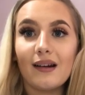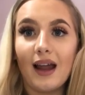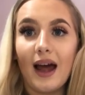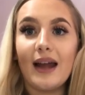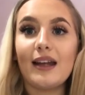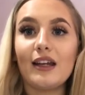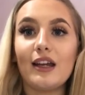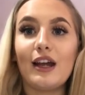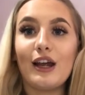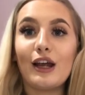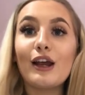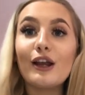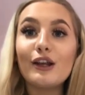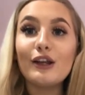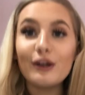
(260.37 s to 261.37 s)
Like
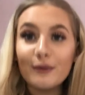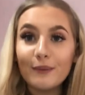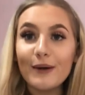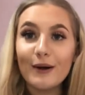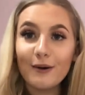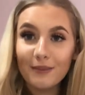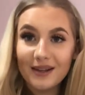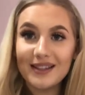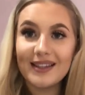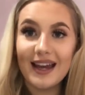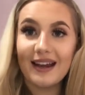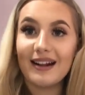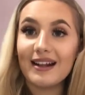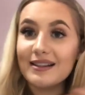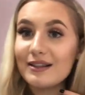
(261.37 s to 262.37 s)
you will be
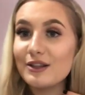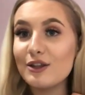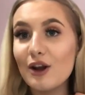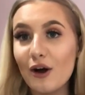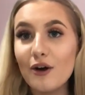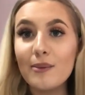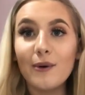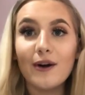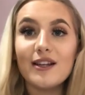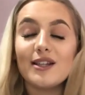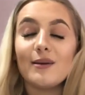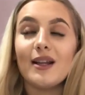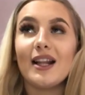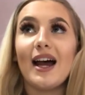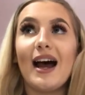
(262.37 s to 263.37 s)
skint. There's no point
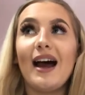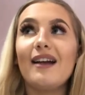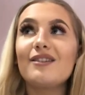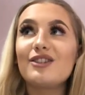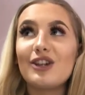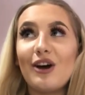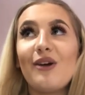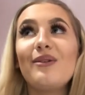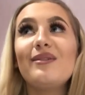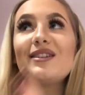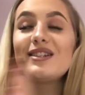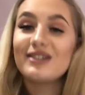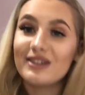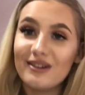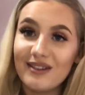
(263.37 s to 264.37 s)
doing that.
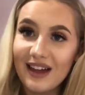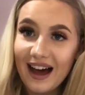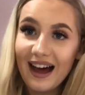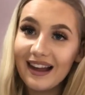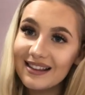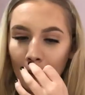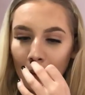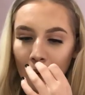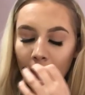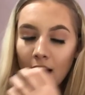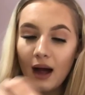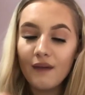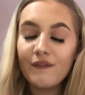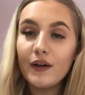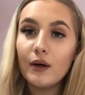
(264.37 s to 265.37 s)
Don't do that.
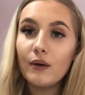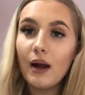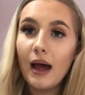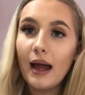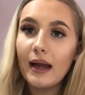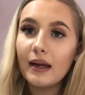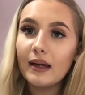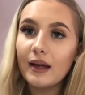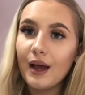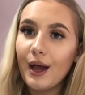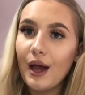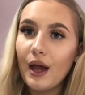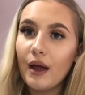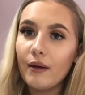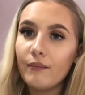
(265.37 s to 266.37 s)
I feel like
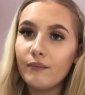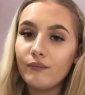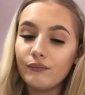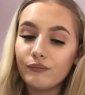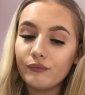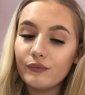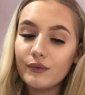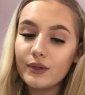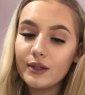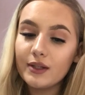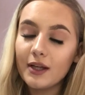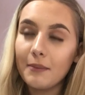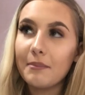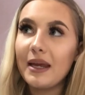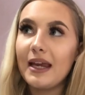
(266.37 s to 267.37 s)

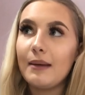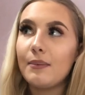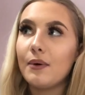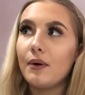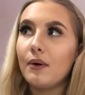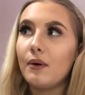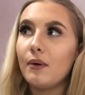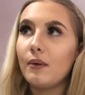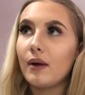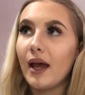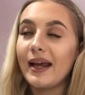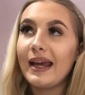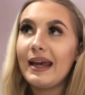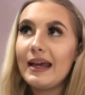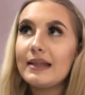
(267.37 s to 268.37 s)
some people,
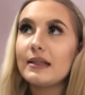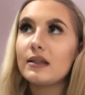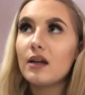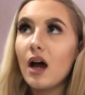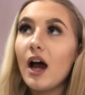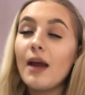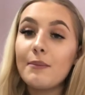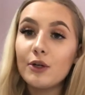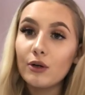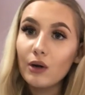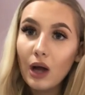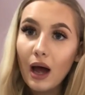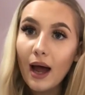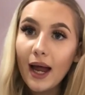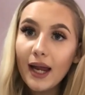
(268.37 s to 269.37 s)
like, it is a time in your
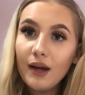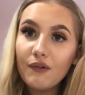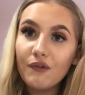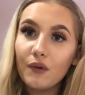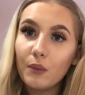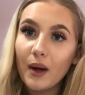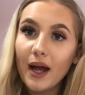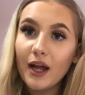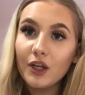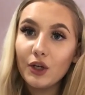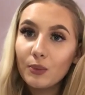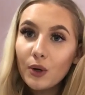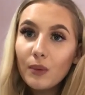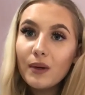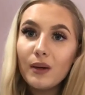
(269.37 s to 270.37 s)
life where you
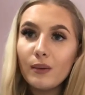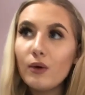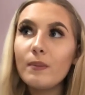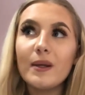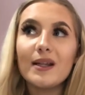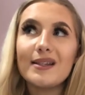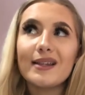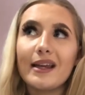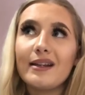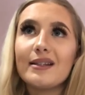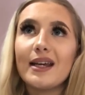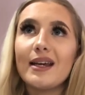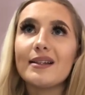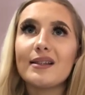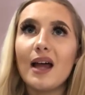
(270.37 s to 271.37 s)
probably will be the skintiest.